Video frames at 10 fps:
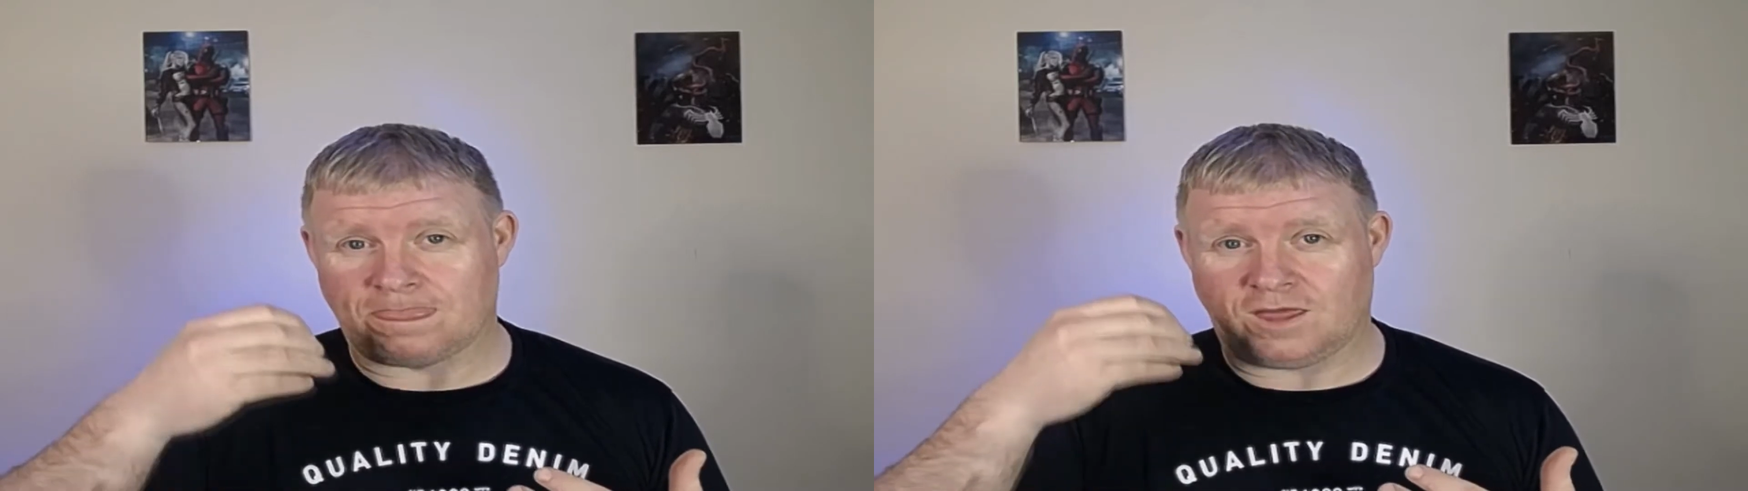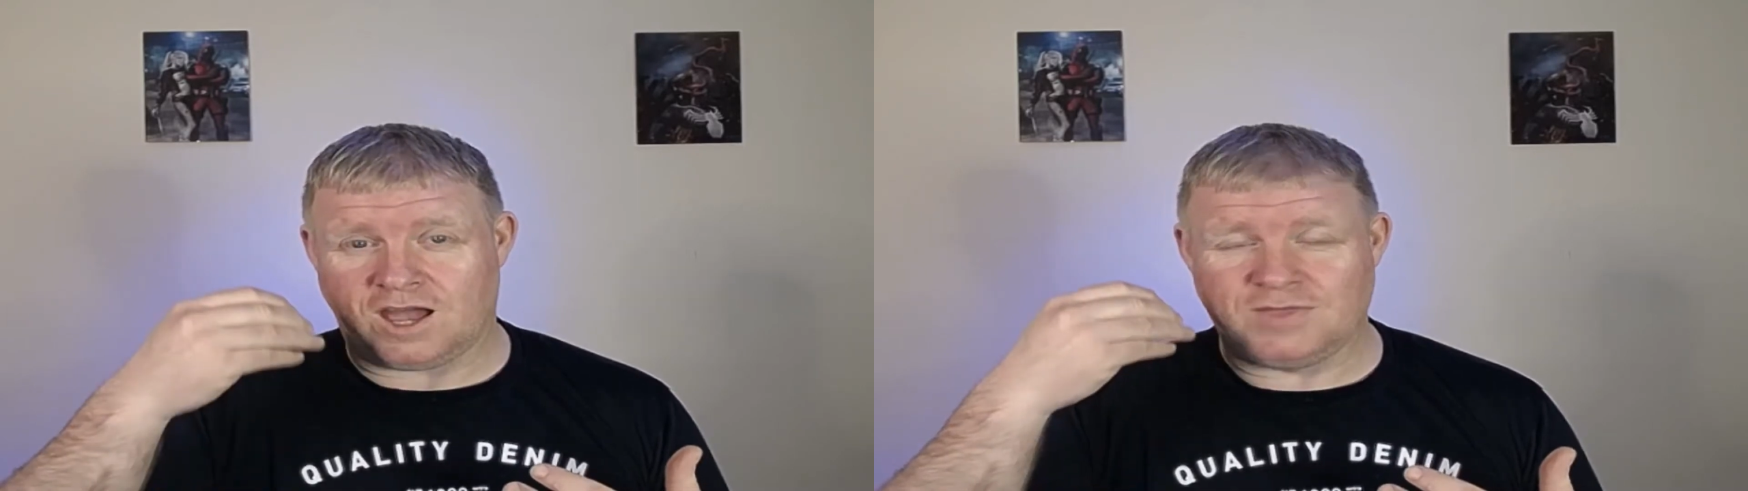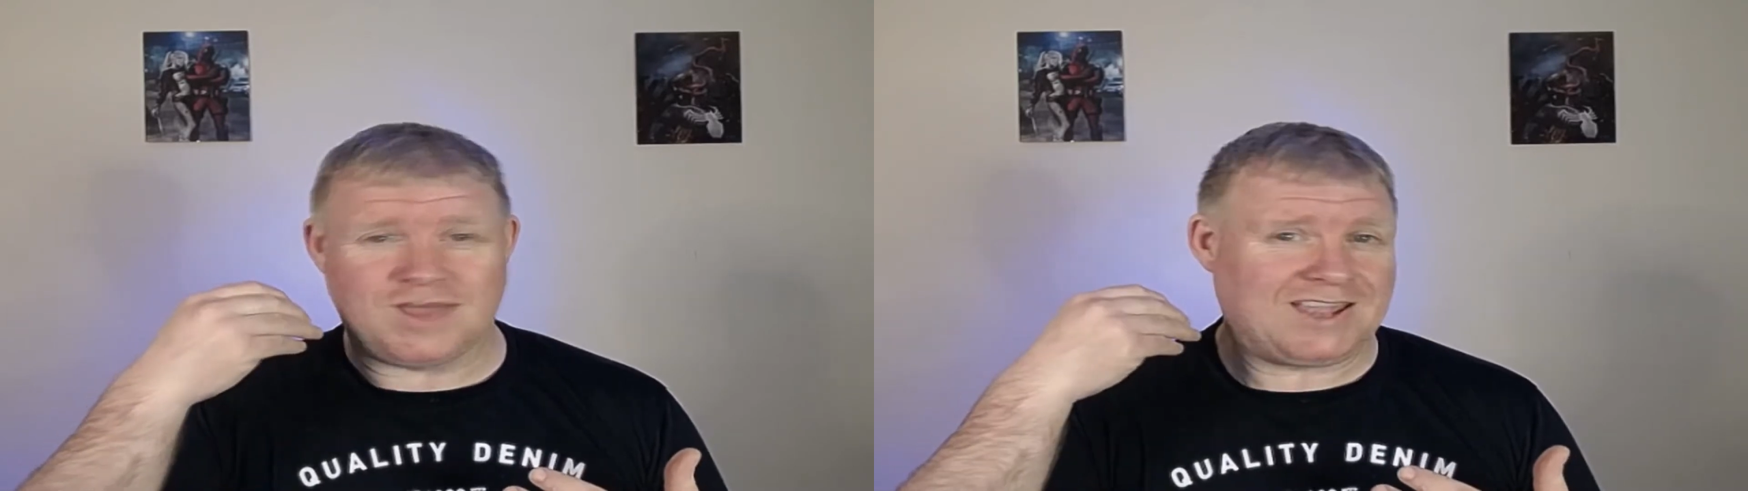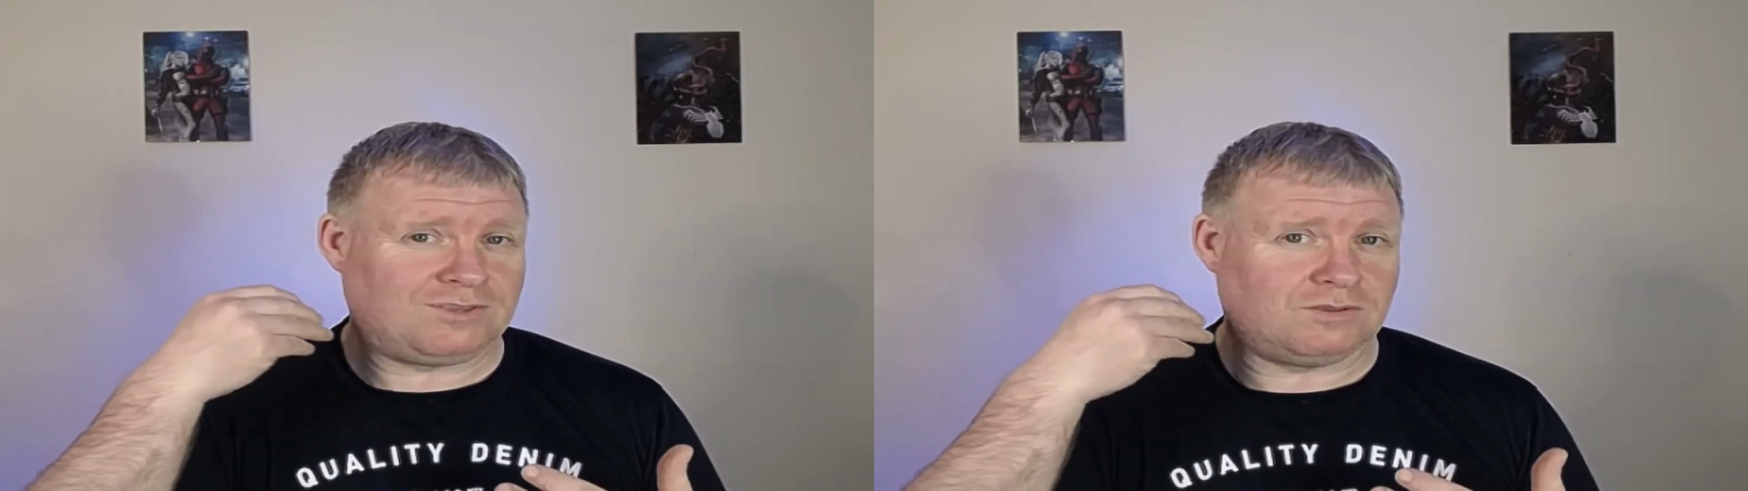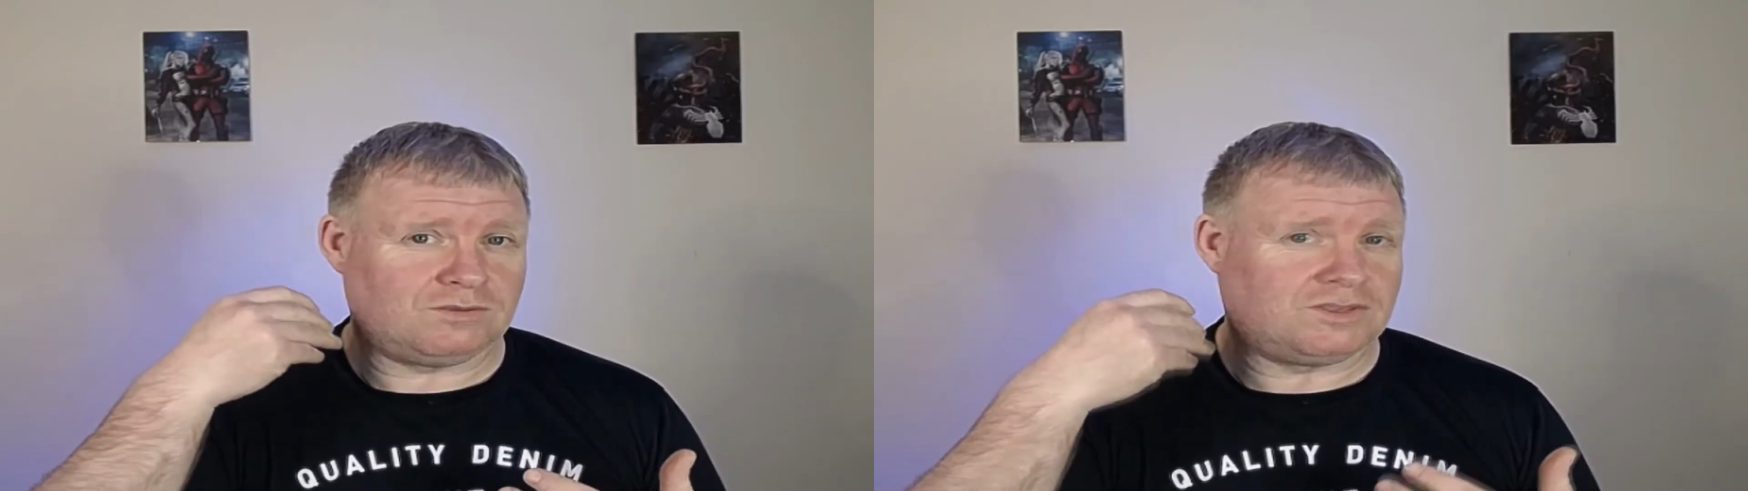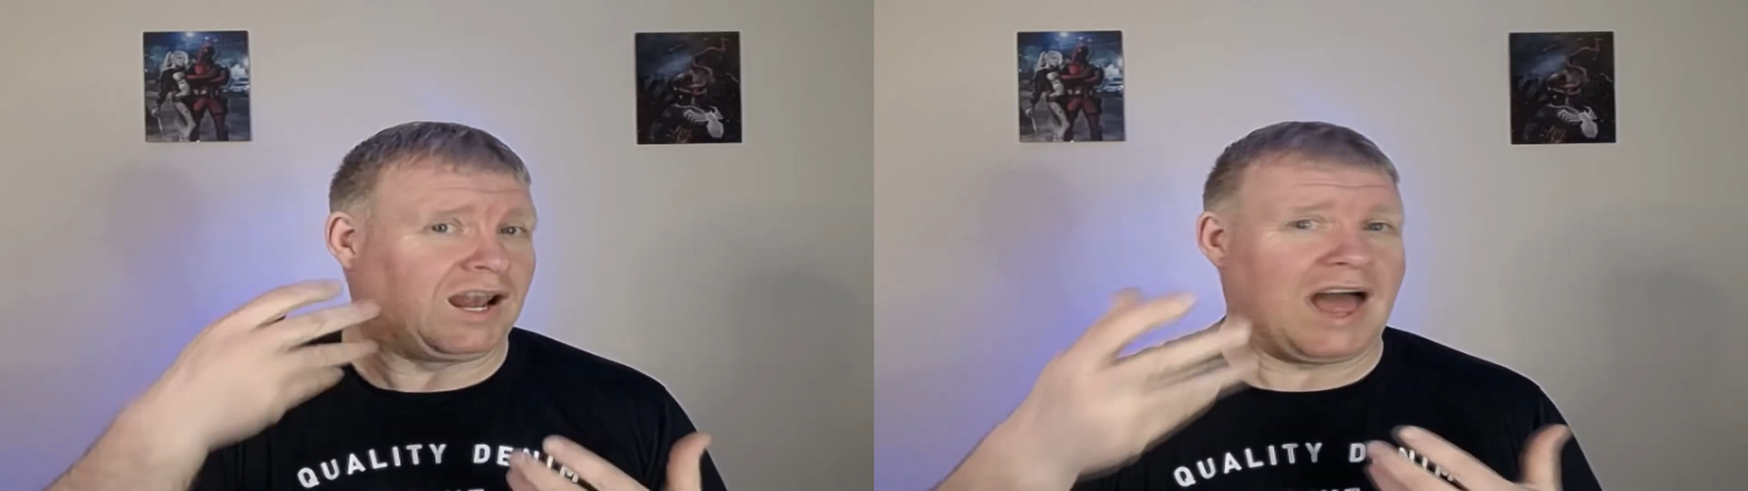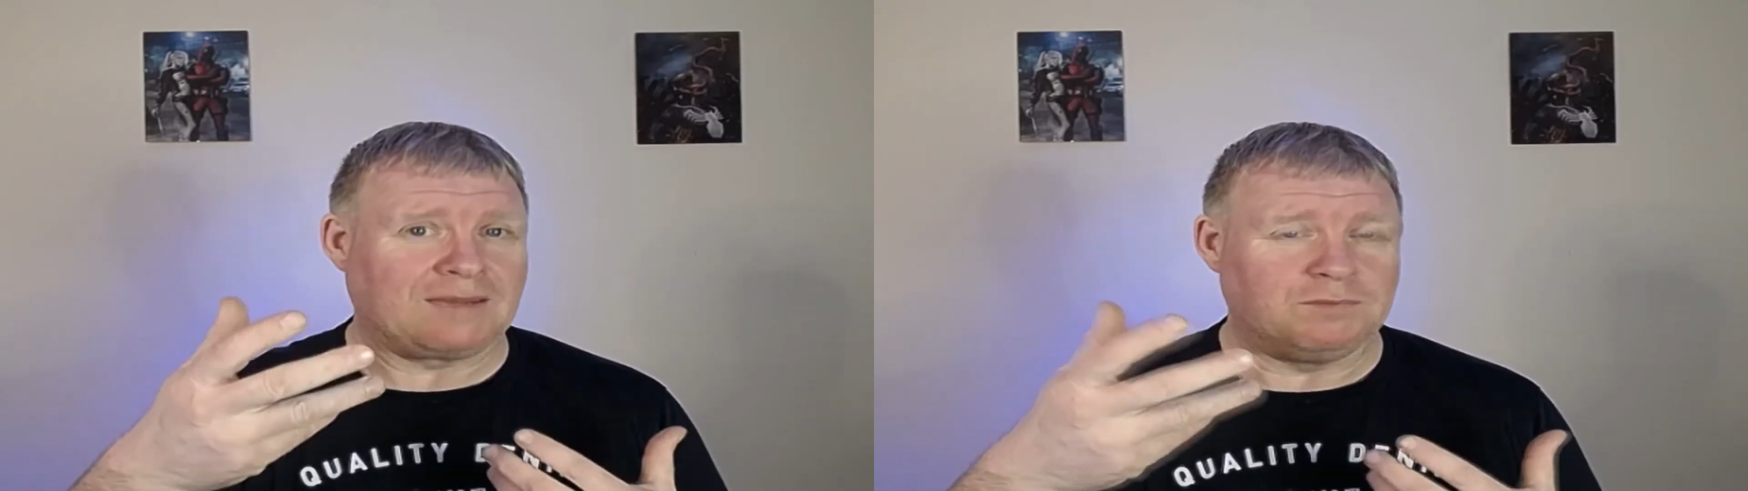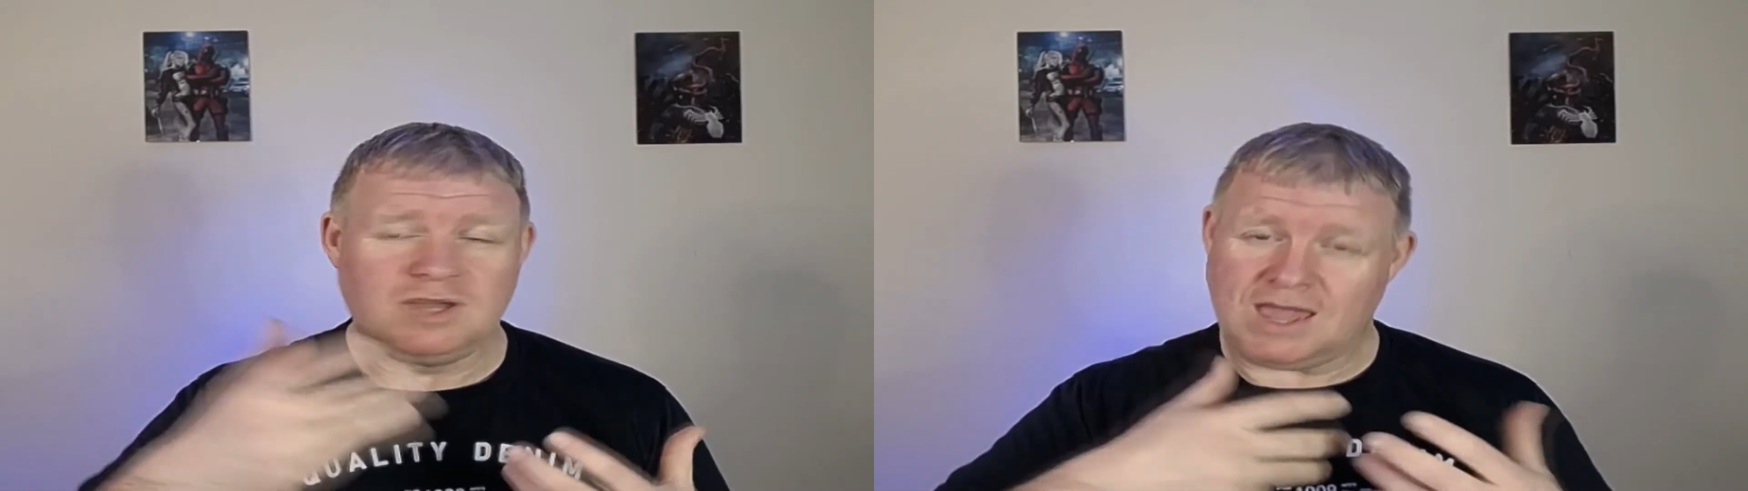and then the lime.